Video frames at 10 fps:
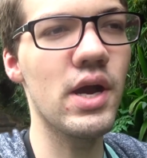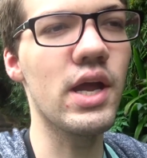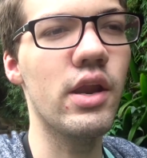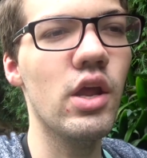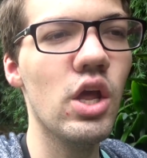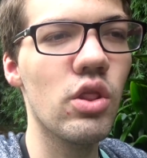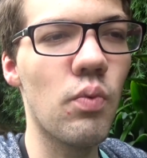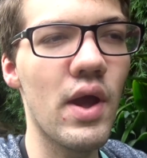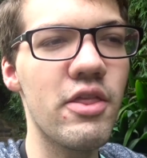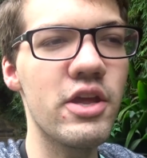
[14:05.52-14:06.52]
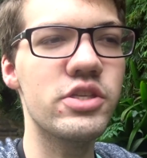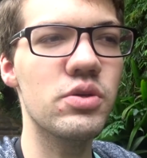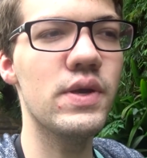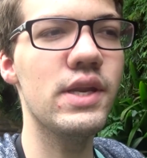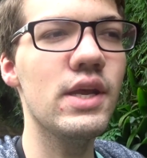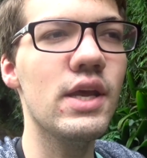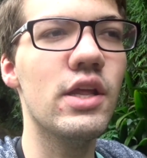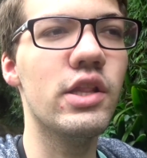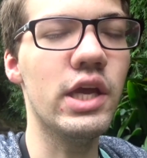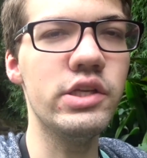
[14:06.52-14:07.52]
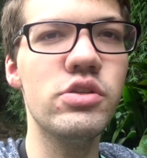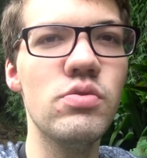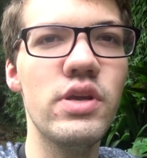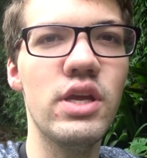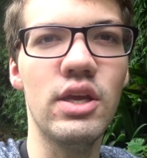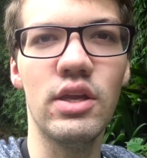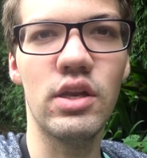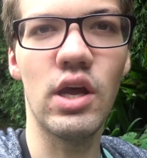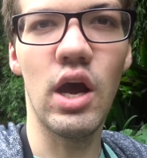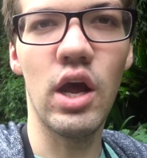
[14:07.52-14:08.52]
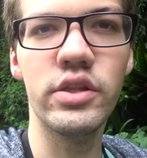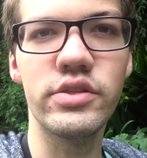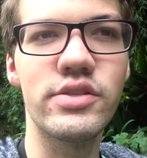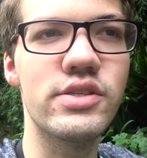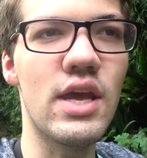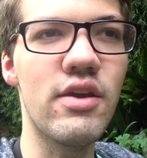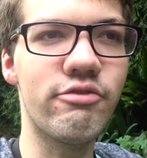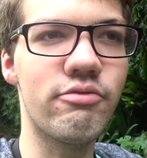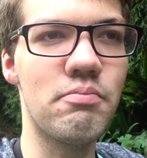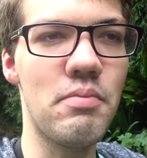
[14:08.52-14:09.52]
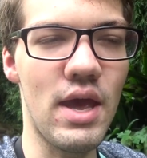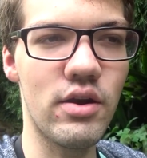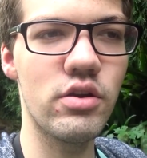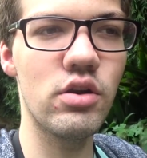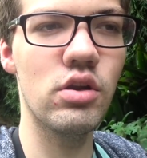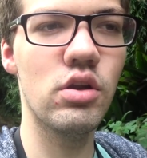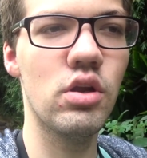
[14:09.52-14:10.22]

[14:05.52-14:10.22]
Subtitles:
but the way they do it in unsafe manner.